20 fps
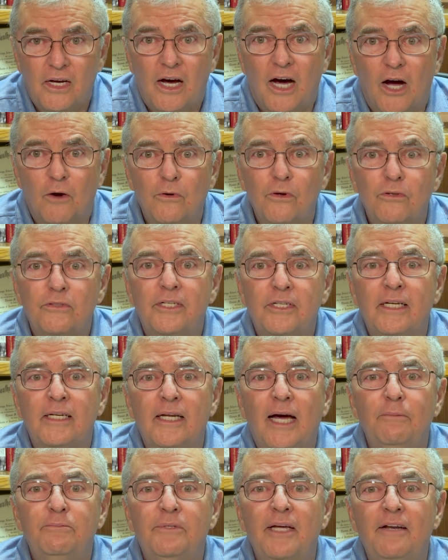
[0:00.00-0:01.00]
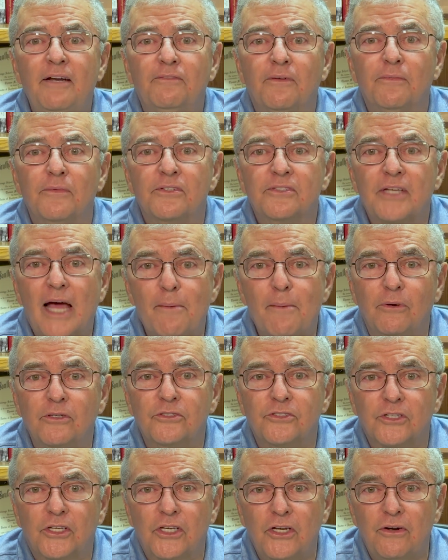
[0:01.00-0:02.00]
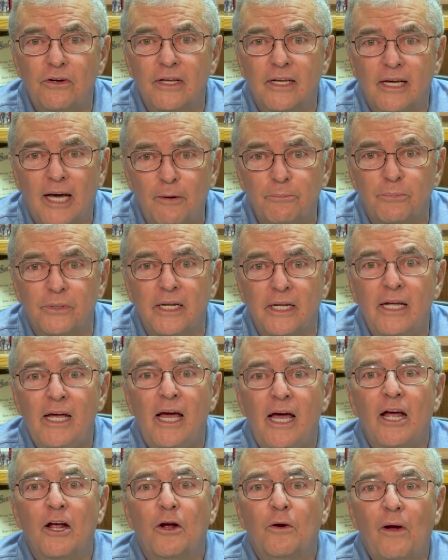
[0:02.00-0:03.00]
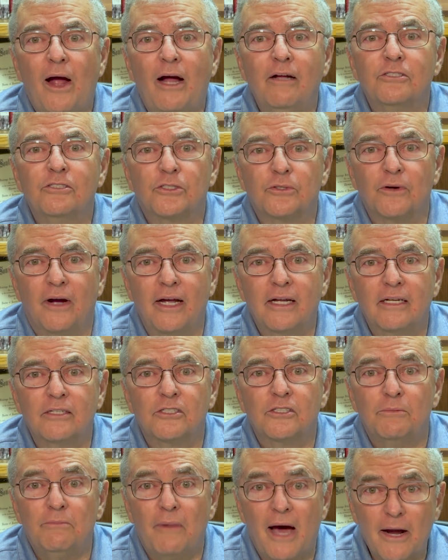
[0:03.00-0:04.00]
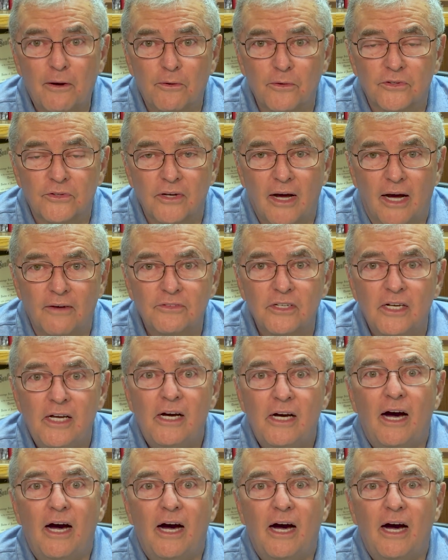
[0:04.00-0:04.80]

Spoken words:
A routine update from the cybersecurity company CrowdStrike to Microsoft